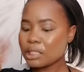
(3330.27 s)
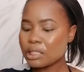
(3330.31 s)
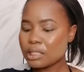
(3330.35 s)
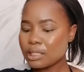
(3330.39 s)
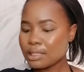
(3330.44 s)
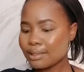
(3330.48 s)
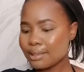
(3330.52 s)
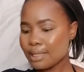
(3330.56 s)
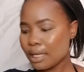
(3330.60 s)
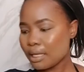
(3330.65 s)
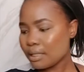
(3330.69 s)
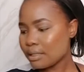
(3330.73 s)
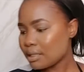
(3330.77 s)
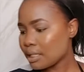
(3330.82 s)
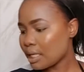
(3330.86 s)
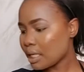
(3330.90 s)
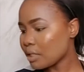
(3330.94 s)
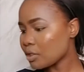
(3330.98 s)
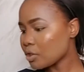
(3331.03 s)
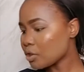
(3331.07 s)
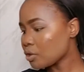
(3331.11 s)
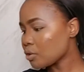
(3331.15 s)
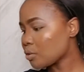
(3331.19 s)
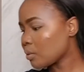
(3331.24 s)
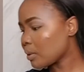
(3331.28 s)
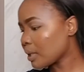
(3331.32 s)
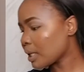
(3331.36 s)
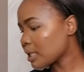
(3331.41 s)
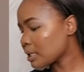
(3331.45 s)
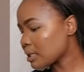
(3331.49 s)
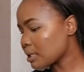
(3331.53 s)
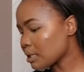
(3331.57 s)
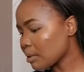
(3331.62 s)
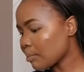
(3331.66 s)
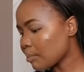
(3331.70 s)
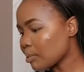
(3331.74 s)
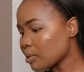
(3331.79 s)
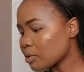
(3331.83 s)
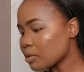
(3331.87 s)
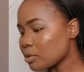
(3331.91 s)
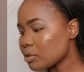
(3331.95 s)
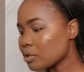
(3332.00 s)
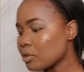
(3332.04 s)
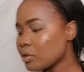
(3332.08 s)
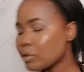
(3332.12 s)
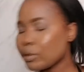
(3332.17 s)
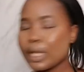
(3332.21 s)
sit and do what it's
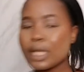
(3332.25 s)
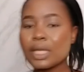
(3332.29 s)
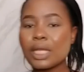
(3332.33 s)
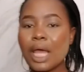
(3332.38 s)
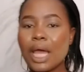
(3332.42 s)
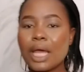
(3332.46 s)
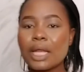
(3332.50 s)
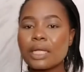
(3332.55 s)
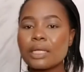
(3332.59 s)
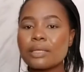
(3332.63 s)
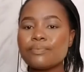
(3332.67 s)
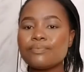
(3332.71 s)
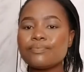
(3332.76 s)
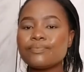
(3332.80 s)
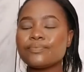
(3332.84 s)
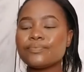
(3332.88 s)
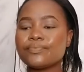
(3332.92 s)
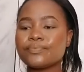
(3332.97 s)
supposed to do. It kind of